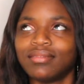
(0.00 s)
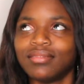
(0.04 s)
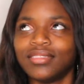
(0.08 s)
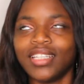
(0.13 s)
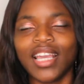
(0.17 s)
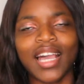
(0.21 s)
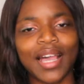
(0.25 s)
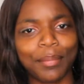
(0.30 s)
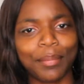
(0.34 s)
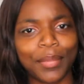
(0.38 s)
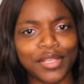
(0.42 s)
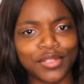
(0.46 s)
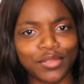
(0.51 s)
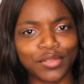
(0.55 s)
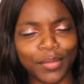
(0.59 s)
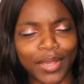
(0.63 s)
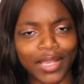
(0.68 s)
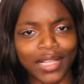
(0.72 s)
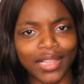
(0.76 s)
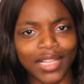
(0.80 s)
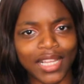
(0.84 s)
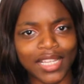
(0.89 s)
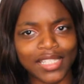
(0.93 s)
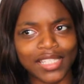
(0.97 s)
yeah i passed my
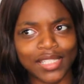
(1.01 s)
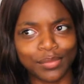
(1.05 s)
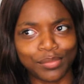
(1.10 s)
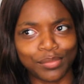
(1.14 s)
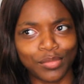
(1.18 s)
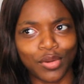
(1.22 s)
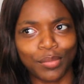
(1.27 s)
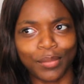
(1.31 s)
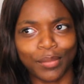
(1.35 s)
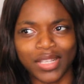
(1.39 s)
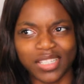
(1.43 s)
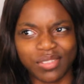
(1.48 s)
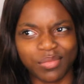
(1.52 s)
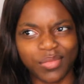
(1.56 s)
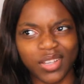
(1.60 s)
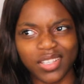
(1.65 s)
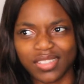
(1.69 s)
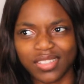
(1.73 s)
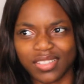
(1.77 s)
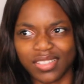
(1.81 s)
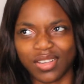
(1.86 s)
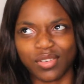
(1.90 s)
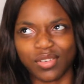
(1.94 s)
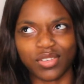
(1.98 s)
classes but
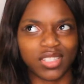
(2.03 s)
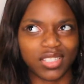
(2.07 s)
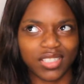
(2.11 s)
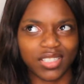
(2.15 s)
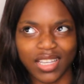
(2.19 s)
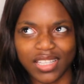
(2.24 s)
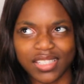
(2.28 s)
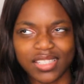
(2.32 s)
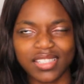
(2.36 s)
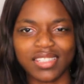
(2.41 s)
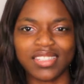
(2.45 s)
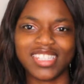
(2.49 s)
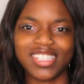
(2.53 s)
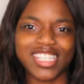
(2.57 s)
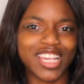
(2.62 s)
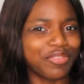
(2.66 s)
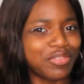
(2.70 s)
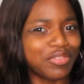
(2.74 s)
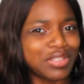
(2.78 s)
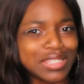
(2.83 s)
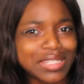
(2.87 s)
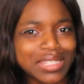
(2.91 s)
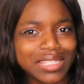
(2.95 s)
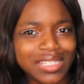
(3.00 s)
mathematics i was still getting
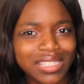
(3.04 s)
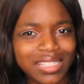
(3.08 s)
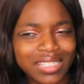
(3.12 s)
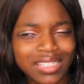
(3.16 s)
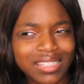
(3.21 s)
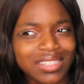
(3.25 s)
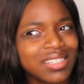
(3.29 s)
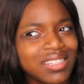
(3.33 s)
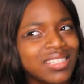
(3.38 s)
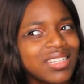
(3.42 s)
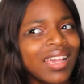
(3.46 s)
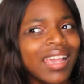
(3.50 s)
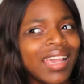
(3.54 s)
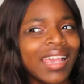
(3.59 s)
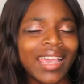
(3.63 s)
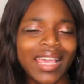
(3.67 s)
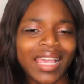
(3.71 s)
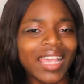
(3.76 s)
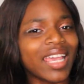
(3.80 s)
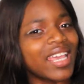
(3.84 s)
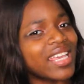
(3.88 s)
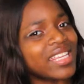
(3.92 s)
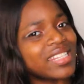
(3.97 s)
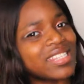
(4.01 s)

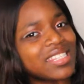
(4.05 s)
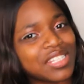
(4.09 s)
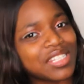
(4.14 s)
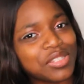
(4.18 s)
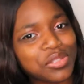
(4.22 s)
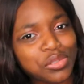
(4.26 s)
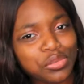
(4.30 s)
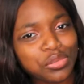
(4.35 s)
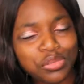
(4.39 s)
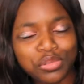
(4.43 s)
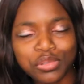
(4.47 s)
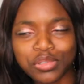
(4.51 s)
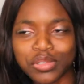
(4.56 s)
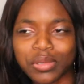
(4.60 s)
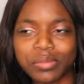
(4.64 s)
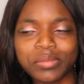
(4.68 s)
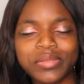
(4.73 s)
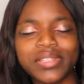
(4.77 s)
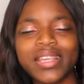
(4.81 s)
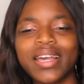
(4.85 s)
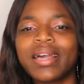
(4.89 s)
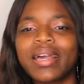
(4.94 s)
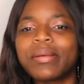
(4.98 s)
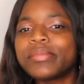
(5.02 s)
70s 82
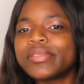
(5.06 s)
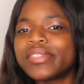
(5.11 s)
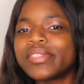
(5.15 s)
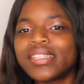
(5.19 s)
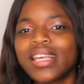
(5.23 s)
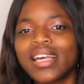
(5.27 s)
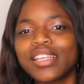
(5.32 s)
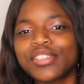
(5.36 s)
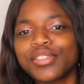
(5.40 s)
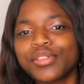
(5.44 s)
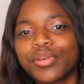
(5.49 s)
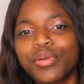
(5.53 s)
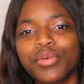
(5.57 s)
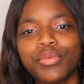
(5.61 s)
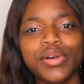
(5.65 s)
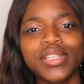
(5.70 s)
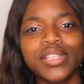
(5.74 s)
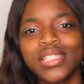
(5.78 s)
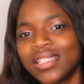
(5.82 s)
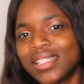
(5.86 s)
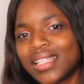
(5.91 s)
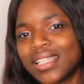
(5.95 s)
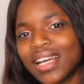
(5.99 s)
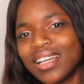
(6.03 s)
sometimes yeah so it
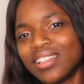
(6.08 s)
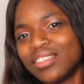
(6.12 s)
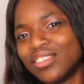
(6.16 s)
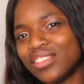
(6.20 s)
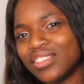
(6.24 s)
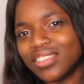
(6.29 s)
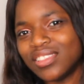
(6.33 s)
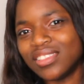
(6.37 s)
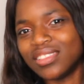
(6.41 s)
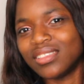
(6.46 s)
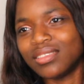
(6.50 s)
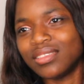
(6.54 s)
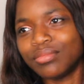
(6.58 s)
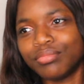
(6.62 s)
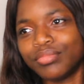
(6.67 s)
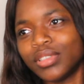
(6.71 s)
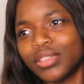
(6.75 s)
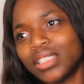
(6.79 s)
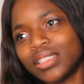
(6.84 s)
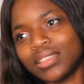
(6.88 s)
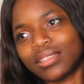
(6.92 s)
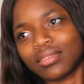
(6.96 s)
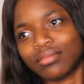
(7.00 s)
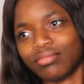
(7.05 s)
wasn't that good
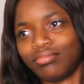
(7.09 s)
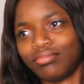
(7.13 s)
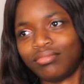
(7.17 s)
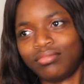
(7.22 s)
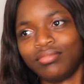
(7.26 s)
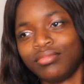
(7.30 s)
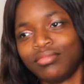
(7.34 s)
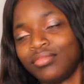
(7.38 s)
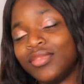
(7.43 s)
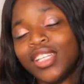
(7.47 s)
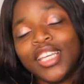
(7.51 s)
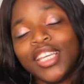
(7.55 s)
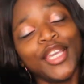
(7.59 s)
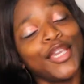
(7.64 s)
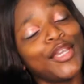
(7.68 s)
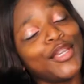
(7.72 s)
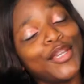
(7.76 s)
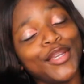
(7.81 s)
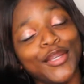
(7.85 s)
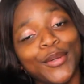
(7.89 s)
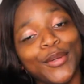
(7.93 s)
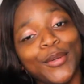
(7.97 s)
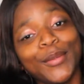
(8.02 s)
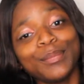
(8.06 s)
but
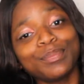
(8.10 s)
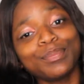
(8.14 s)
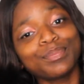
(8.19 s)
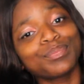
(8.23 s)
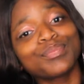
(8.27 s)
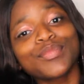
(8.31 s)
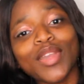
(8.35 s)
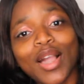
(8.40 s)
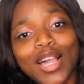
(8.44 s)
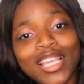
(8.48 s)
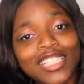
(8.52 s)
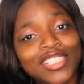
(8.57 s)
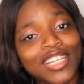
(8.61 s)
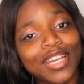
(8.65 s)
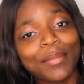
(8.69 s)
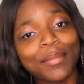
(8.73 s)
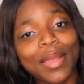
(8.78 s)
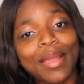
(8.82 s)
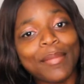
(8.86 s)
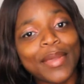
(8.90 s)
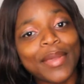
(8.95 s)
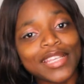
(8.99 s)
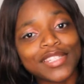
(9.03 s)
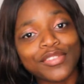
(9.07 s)
you know i tried
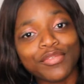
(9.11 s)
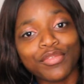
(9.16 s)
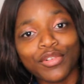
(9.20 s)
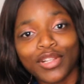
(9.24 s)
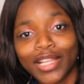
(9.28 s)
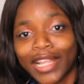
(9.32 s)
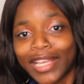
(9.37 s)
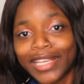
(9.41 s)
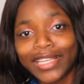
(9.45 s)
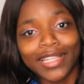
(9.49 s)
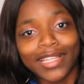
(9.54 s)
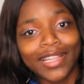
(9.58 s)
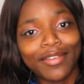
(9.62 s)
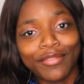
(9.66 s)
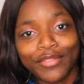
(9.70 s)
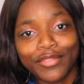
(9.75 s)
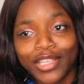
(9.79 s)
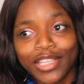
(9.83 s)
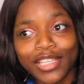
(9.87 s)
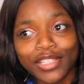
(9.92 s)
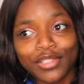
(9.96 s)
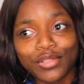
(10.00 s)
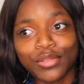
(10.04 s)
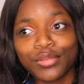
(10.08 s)
my best for like 11
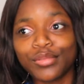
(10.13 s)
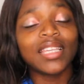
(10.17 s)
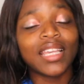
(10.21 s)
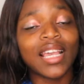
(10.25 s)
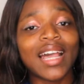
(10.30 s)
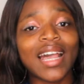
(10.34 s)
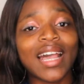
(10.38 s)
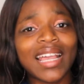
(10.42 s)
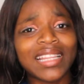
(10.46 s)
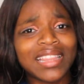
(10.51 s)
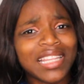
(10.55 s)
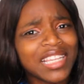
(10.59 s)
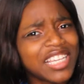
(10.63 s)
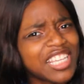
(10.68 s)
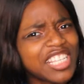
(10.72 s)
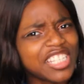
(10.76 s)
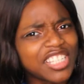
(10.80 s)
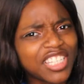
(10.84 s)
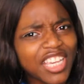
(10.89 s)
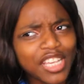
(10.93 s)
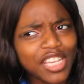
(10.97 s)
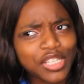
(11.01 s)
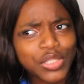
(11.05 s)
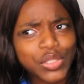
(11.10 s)
years old yeah i think in
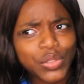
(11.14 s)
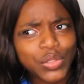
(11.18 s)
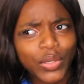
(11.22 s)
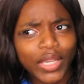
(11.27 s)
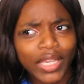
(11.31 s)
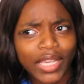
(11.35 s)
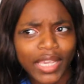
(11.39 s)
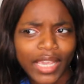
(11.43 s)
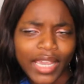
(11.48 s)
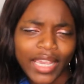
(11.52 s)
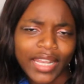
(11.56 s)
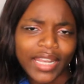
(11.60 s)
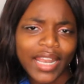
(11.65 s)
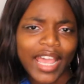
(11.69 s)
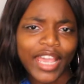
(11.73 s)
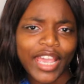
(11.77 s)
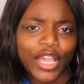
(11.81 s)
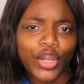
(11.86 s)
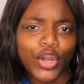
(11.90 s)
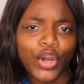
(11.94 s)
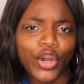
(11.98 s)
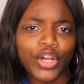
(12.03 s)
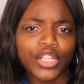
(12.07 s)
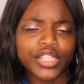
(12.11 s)
JS 2 again
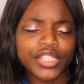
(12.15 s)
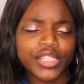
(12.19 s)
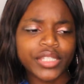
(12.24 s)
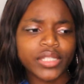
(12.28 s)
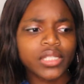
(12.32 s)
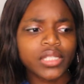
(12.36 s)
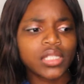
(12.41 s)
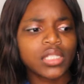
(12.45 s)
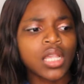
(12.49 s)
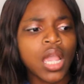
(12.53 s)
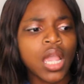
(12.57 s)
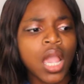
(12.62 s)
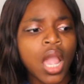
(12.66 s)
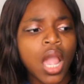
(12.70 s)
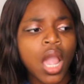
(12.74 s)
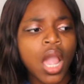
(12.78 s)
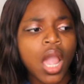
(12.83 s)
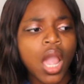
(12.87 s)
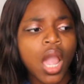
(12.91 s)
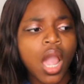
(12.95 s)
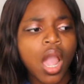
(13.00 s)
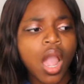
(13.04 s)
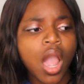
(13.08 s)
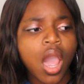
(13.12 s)
i got
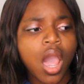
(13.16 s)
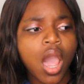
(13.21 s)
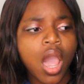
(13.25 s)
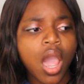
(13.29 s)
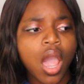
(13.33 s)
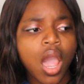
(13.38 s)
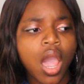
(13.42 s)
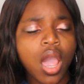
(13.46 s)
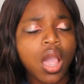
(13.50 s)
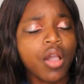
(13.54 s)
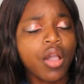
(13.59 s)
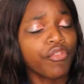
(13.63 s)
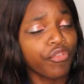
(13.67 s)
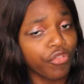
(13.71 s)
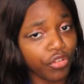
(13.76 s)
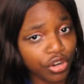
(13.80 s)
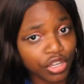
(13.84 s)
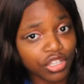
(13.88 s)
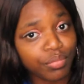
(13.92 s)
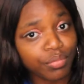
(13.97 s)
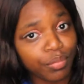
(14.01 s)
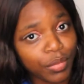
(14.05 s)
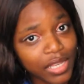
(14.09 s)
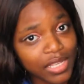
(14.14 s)

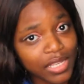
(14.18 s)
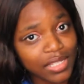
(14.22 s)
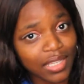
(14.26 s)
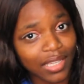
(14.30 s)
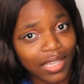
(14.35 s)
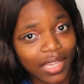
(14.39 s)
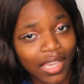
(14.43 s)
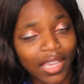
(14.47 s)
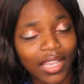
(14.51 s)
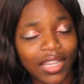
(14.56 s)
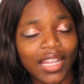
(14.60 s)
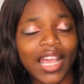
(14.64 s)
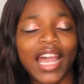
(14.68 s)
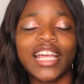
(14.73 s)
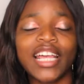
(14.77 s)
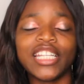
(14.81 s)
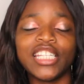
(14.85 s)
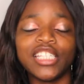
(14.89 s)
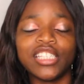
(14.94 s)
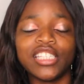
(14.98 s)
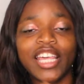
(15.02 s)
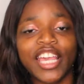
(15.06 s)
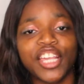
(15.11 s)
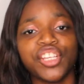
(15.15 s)
first place again and
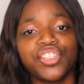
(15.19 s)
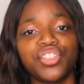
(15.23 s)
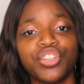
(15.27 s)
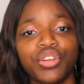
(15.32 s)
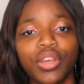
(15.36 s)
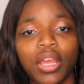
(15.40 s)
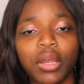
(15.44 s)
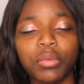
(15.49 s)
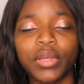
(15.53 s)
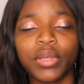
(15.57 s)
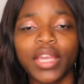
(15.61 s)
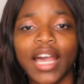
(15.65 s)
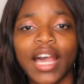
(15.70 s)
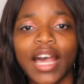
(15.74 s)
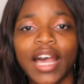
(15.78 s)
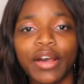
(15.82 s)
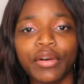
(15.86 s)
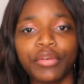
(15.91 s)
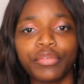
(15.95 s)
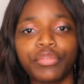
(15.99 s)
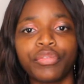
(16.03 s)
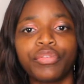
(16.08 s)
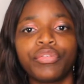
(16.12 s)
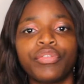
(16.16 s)
in nigeria we
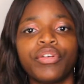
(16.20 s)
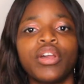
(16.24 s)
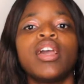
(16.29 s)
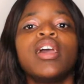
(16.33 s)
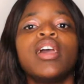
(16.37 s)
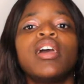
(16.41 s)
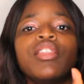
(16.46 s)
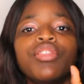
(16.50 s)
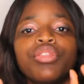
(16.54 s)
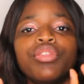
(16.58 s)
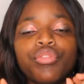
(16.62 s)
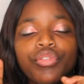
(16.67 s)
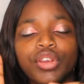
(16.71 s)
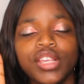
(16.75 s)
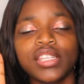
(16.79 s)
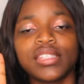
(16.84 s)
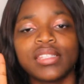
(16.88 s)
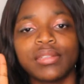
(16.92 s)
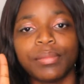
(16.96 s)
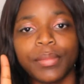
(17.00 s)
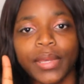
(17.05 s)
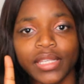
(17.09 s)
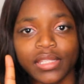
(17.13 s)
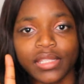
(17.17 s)
have three
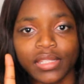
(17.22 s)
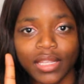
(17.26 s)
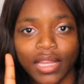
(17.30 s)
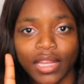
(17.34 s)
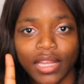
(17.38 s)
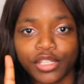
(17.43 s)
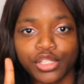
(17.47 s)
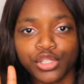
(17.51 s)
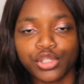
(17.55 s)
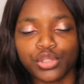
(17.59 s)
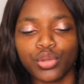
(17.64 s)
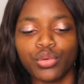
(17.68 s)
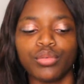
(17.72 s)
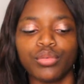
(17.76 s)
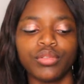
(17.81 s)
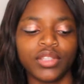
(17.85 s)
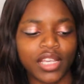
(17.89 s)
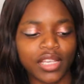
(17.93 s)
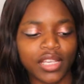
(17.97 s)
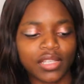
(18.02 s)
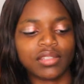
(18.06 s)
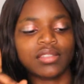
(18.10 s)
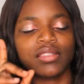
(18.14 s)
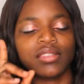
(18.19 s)
semesters so
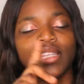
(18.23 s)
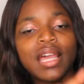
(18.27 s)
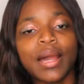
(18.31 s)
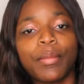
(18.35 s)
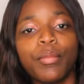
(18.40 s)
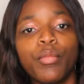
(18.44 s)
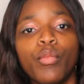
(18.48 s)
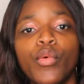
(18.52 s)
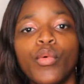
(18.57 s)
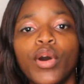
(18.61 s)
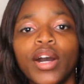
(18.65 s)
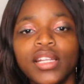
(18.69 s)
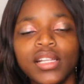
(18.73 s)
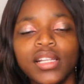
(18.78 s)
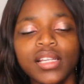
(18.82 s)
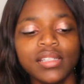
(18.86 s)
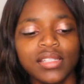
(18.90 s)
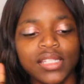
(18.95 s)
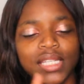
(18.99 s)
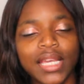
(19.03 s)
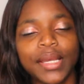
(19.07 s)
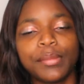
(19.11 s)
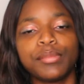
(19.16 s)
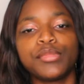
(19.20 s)
there's term one
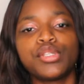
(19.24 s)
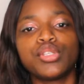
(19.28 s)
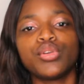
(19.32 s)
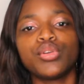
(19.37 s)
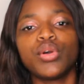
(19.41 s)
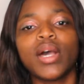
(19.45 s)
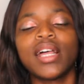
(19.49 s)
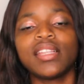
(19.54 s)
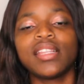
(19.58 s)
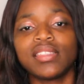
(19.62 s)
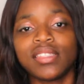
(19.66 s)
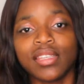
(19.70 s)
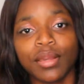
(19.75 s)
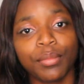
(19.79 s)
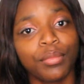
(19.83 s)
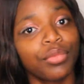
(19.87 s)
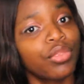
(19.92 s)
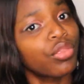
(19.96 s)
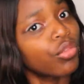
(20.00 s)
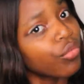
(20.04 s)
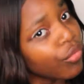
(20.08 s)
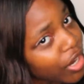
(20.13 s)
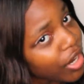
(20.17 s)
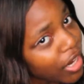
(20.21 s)
term two and term
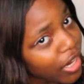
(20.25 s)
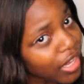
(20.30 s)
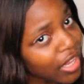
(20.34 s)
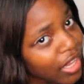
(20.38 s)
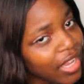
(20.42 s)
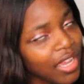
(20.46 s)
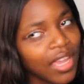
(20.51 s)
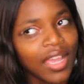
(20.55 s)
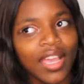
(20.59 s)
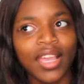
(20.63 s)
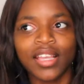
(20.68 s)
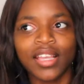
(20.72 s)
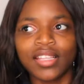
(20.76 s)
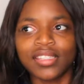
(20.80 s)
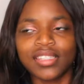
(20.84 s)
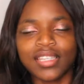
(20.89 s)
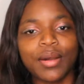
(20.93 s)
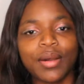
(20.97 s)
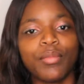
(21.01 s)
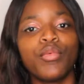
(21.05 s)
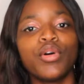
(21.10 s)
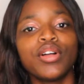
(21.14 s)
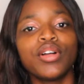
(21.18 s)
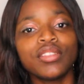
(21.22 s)
three
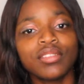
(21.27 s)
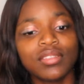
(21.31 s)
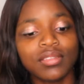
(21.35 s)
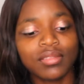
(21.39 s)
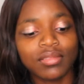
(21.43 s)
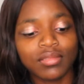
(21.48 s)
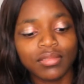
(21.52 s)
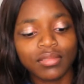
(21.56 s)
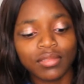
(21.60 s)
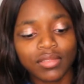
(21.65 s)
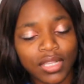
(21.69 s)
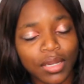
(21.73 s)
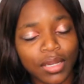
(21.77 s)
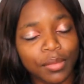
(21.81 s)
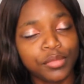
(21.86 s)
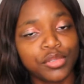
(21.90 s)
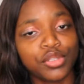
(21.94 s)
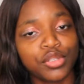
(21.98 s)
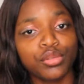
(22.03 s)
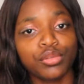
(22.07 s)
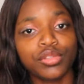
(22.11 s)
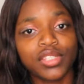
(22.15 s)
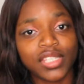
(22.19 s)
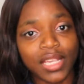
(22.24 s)
term one term
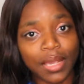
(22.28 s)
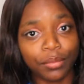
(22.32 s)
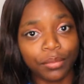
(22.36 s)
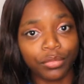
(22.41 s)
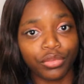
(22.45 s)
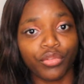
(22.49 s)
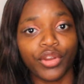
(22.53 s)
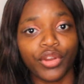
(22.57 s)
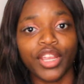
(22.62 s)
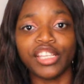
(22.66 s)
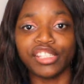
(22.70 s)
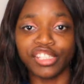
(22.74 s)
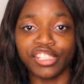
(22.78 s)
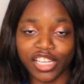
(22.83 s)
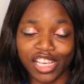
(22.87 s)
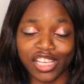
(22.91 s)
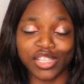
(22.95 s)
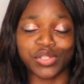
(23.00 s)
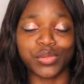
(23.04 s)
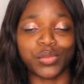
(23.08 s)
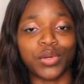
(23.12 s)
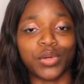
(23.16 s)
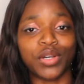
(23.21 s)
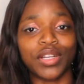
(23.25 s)
2 term 3
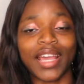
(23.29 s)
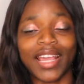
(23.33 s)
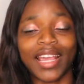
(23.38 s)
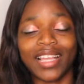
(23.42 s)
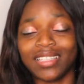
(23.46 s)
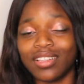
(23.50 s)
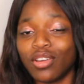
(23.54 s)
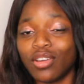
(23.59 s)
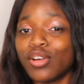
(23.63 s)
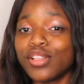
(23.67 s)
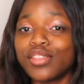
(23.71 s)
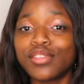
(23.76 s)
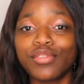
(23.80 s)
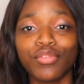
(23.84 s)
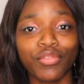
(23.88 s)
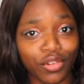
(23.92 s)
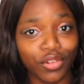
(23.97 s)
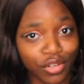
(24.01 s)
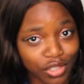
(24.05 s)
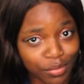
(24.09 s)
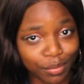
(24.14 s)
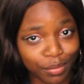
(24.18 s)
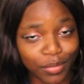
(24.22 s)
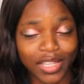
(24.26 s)
JS1 I got
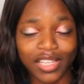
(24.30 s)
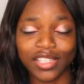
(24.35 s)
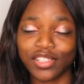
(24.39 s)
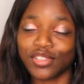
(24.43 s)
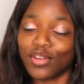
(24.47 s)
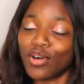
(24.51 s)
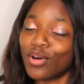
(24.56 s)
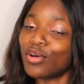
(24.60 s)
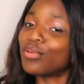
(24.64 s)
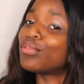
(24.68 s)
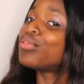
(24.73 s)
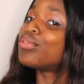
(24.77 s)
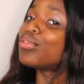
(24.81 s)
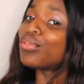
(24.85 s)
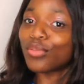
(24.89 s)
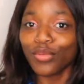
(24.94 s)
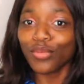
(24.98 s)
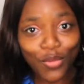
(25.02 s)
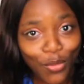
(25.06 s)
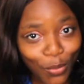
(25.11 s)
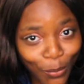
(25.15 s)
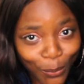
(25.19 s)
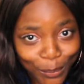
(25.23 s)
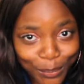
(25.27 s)
first place all
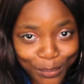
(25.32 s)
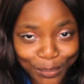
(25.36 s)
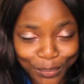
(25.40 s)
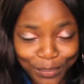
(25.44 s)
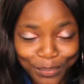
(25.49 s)
through